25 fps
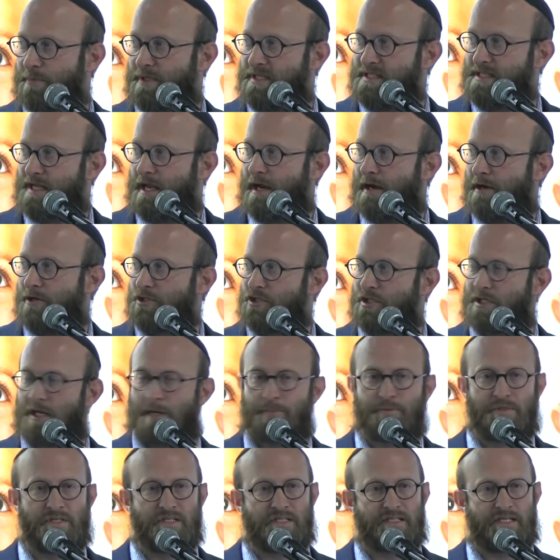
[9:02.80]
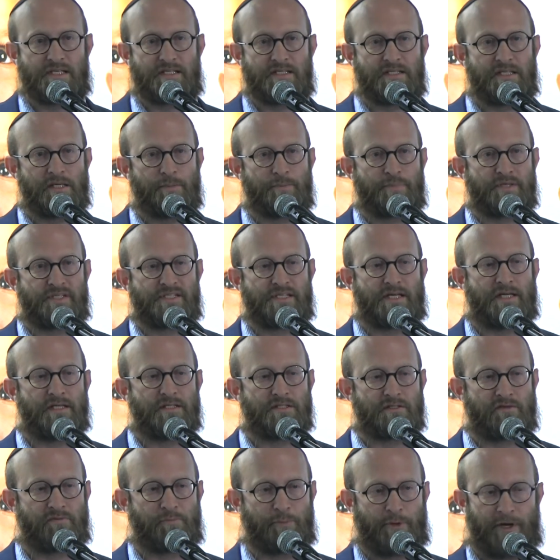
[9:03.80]
miscarriage in up to
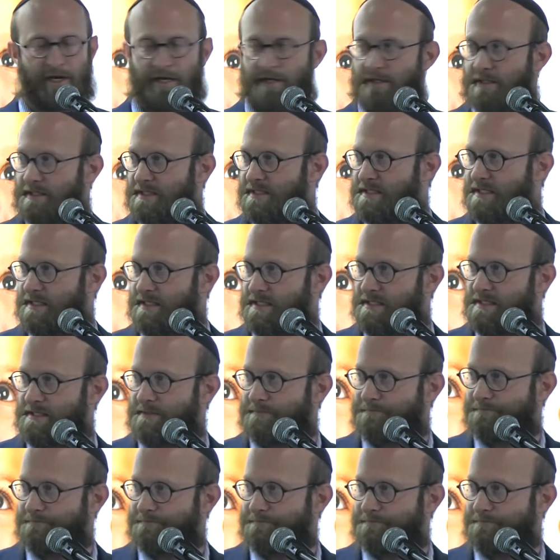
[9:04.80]
60% of pregnancies.